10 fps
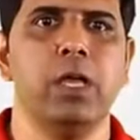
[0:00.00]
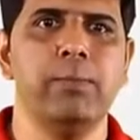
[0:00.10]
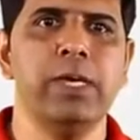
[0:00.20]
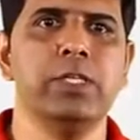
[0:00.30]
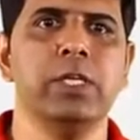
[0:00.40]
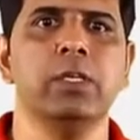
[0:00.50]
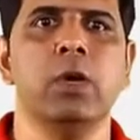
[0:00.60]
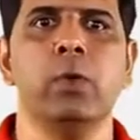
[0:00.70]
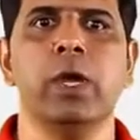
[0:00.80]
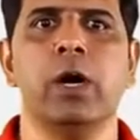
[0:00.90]
Imagine
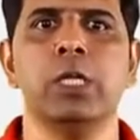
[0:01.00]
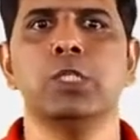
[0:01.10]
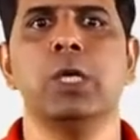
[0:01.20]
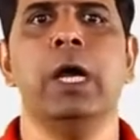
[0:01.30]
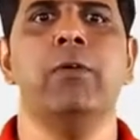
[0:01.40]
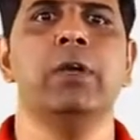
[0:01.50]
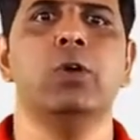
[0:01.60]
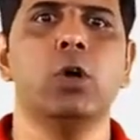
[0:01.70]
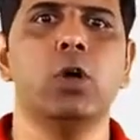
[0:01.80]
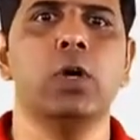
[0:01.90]
we also have
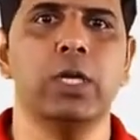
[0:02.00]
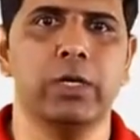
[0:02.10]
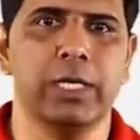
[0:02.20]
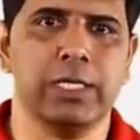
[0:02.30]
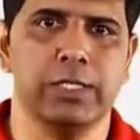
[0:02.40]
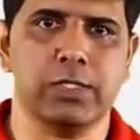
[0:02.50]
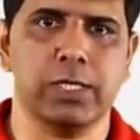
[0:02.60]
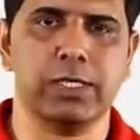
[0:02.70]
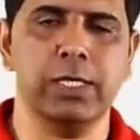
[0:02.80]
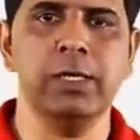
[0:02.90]
an overloaded
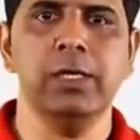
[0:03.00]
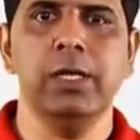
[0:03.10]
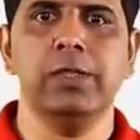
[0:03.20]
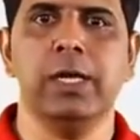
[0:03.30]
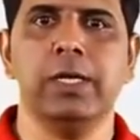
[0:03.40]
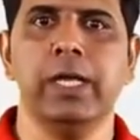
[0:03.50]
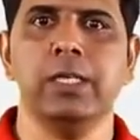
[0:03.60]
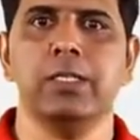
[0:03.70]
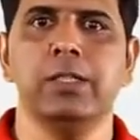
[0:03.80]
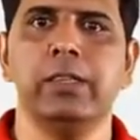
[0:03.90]
constructor that
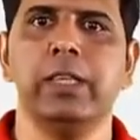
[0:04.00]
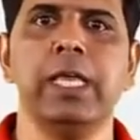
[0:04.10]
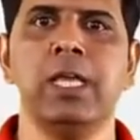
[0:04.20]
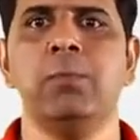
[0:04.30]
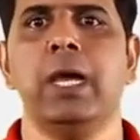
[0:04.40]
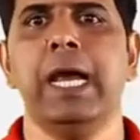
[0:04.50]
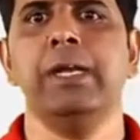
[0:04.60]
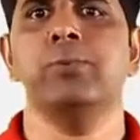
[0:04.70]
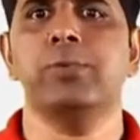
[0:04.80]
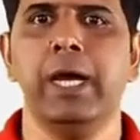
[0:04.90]
takes name
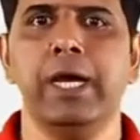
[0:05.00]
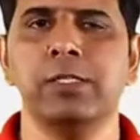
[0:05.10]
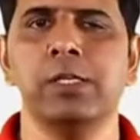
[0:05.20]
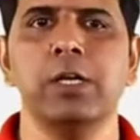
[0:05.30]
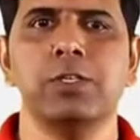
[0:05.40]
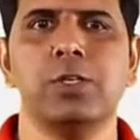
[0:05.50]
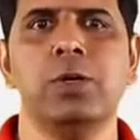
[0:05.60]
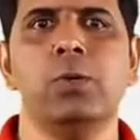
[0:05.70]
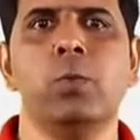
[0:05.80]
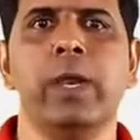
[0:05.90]
and price.
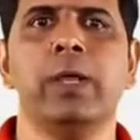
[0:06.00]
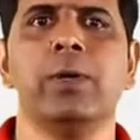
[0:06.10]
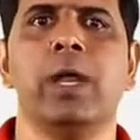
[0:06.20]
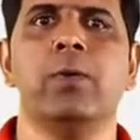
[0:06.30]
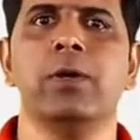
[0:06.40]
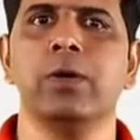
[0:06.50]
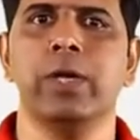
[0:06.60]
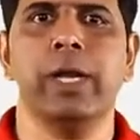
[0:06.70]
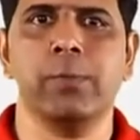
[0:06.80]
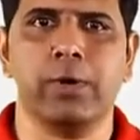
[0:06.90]
So whenever I want to
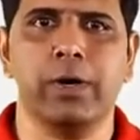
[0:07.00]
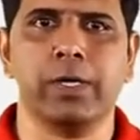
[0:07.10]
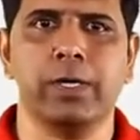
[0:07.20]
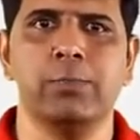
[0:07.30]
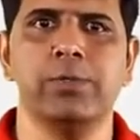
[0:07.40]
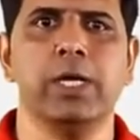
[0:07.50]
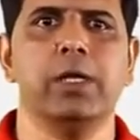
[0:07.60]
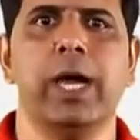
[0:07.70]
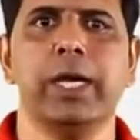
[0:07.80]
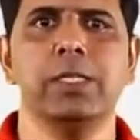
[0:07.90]
create a product
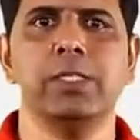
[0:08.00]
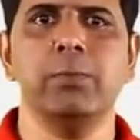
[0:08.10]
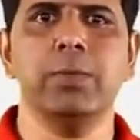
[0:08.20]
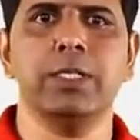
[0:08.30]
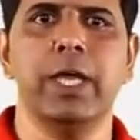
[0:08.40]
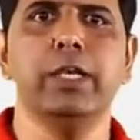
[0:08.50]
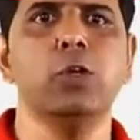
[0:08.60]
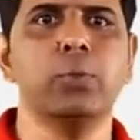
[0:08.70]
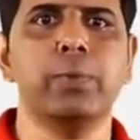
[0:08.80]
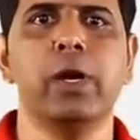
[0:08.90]
object, I can simply say
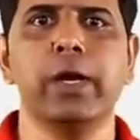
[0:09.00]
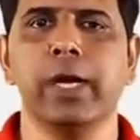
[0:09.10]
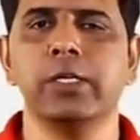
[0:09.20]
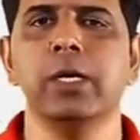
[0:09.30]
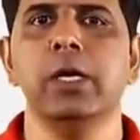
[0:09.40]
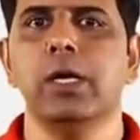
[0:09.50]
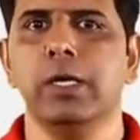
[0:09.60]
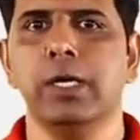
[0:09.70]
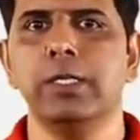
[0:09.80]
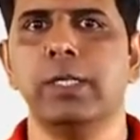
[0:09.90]
new product,
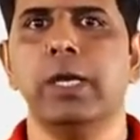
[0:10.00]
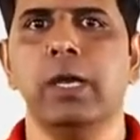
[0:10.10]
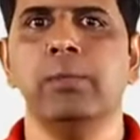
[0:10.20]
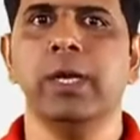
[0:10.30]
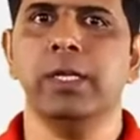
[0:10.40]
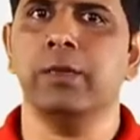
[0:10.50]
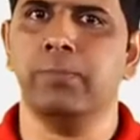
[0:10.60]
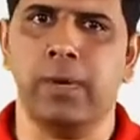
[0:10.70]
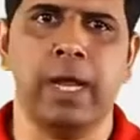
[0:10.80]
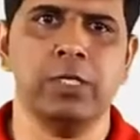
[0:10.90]
here is the name, here is the
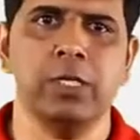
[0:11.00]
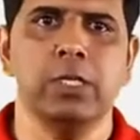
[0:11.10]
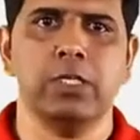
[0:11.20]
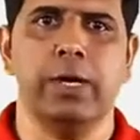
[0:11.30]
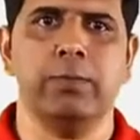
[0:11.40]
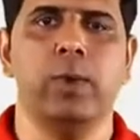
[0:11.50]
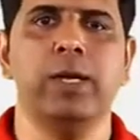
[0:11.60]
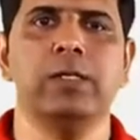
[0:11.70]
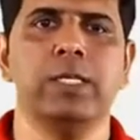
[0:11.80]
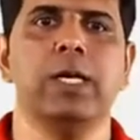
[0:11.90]
price. So at
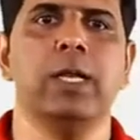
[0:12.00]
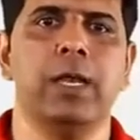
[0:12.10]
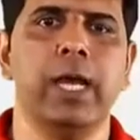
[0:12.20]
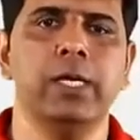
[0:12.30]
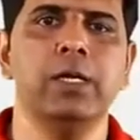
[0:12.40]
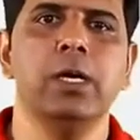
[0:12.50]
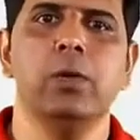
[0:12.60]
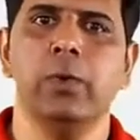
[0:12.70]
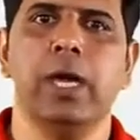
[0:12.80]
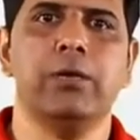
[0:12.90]
one single line,
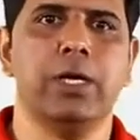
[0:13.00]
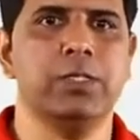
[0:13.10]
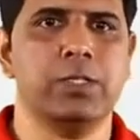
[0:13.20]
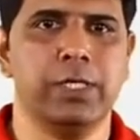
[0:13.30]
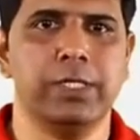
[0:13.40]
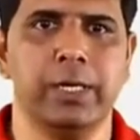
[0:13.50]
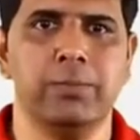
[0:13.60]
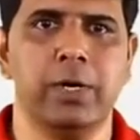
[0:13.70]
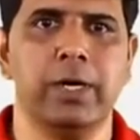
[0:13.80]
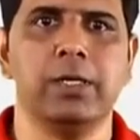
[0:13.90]
we have constructed a
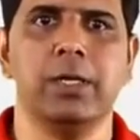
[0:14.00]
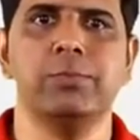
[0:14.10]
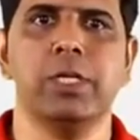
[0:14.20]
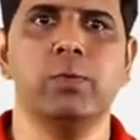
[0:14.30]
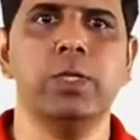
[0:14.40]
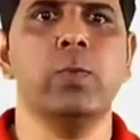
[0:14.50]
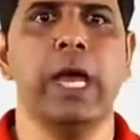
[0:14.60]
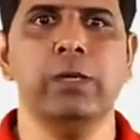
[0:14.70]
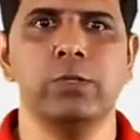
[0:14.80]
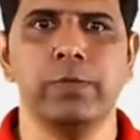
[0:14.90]
product object with
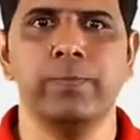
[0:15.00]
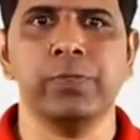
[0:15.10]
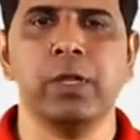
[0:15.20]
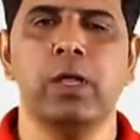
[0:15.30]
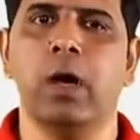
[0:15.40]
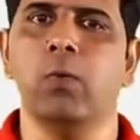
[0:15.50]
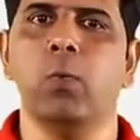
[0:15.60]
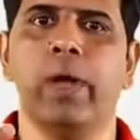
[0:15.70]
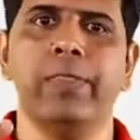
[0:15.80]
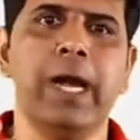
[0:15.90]
values. Now
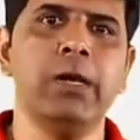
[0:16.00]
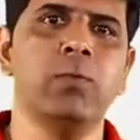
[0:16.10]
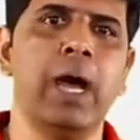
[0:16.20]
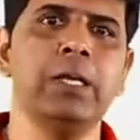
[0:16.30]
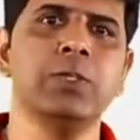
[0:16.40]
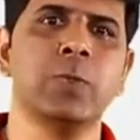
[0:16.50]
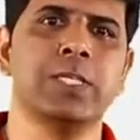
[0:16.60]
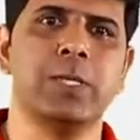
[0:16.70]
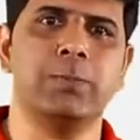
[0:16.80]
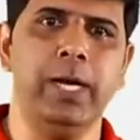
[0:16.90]
when that values were
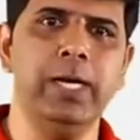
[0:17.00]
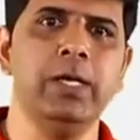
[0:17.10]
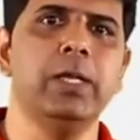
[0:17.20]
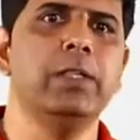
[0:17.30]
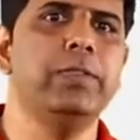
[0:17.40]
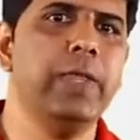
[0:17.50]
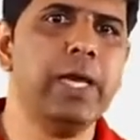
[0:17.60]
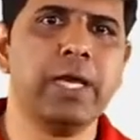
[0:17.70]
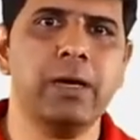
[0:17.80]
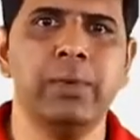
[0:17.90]
supplied,
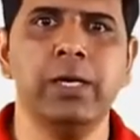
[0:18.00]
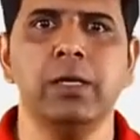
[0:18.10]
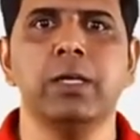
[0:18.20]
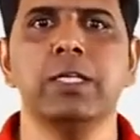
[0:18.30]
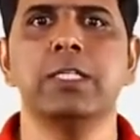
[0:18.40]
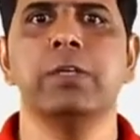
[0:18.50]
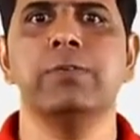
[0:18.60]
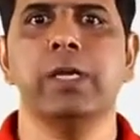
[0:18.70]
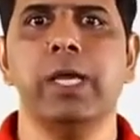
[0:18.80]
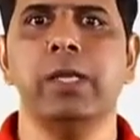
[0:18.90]
they come and
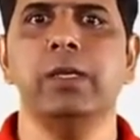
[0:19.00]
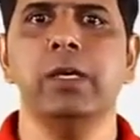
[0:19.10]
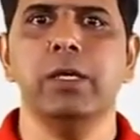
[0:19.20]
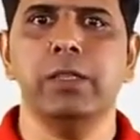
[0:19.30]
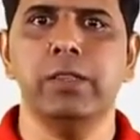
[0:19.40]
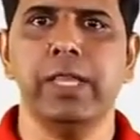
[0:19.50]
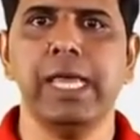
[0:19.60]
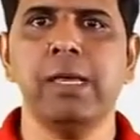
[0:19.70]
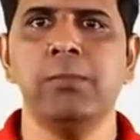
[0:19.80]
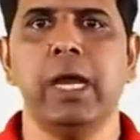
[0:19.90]
received in
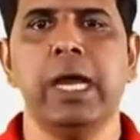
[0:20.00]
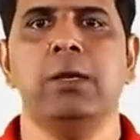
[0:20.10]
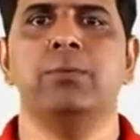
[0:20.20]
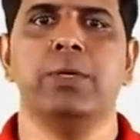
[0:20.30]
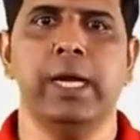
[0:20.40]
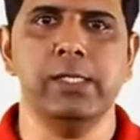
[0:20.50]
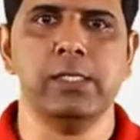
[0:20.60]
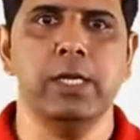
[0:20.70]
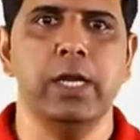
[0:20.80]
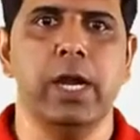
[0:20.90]
name and
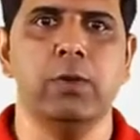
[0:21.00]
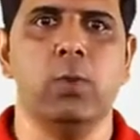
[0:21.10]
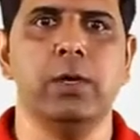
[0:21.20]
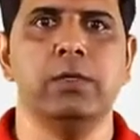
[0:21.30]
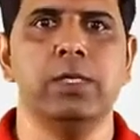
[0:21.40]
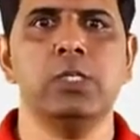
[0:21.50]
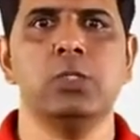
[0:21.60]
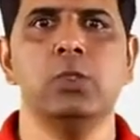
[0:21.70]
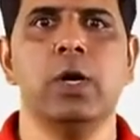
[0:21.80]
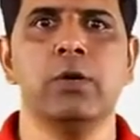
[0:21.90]
price. And what these
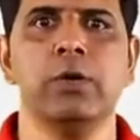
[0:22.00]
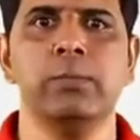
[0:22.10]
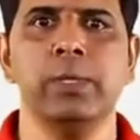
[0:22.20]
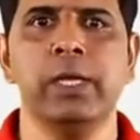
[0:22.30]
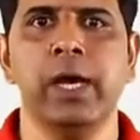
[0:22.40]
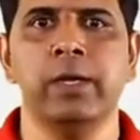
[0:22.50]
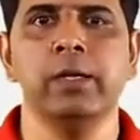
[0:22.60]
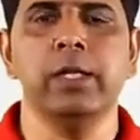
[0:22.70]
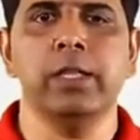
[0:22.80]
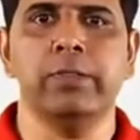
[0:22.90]
two are going to be done,
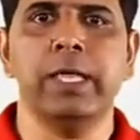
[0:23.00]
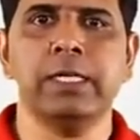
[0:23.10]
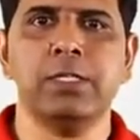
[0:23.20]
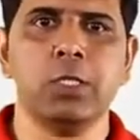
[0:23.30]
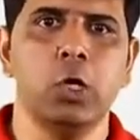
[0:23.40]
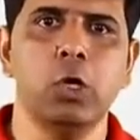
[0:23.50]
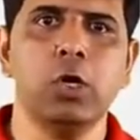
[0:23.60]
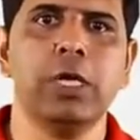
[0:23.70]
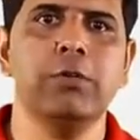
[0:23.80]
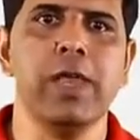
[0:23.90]
now they are just
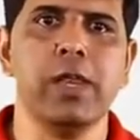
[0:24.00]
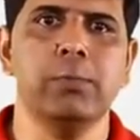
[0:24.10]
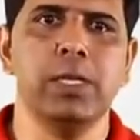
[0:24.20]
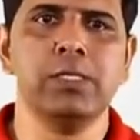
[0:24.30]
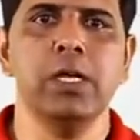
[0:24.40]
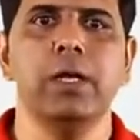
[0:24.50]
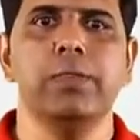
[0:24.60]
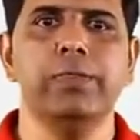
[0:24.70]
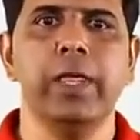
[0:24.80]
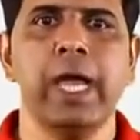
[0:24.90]
local variables.
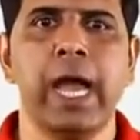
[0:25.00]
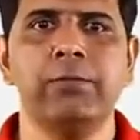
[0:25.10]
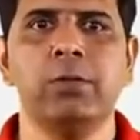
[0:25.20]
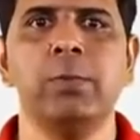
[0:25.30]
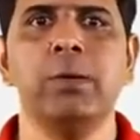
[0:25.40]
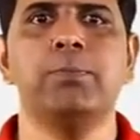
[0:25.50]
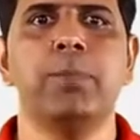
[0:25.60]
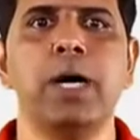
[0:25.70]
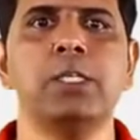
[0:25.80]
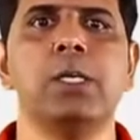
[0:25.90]
They have to be
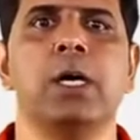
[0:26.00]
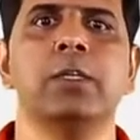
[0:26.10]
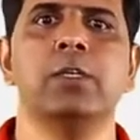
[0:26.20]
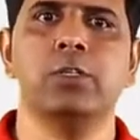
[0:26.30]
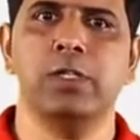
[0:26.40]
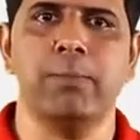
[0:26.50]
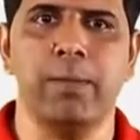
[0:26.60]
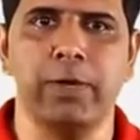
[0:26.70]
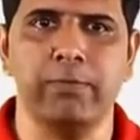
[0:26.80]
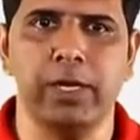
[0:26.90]
passed on to the
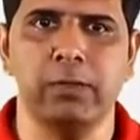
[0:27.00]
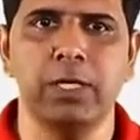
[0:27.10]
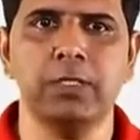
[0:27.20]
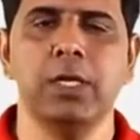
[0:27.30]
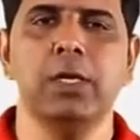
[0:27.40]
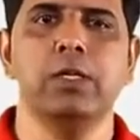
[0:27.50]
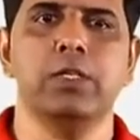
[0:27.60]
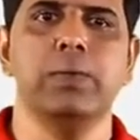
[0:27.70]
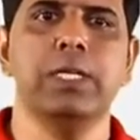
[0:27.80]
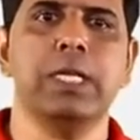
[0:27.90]
member variables.
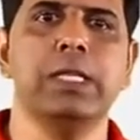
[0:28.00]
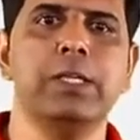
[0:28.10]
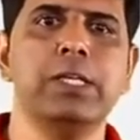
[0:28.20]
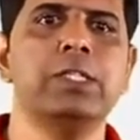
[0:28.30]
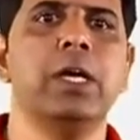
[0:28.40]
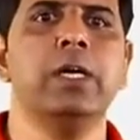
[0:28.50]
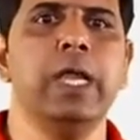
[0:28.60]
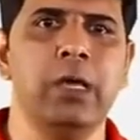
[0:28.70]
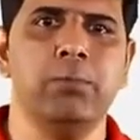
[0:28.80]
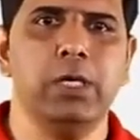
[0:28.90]
So we'll say
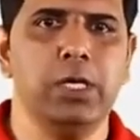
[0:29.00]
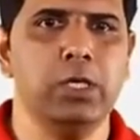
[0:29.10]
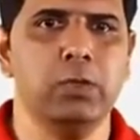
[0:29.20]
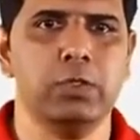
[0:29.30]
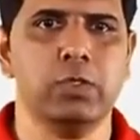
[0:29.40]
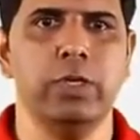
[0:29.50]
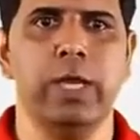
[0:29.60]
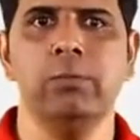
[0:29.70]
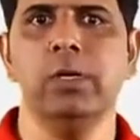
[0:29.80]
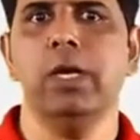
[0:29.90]
this.name equals to
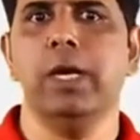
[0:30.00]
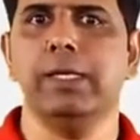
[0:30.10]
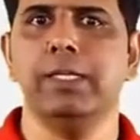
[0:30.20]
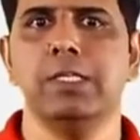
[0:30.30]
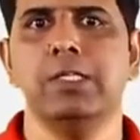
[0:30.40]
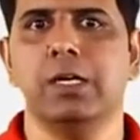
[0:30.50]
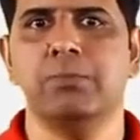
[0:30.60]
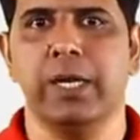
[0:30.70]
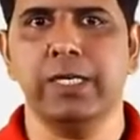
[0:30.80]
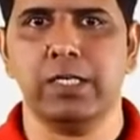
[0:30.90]
name and
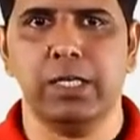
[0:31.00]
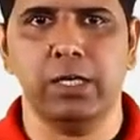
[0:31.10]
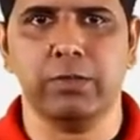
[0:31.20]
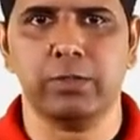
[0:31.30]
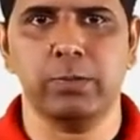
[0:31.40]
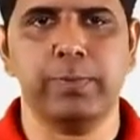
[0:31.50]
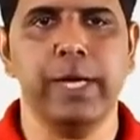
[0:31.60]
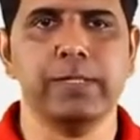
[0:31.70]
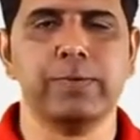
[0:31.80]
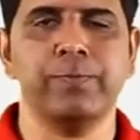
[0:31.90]
this.price equals to
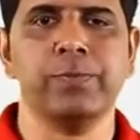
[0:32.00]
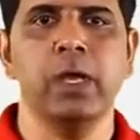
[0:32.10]
price.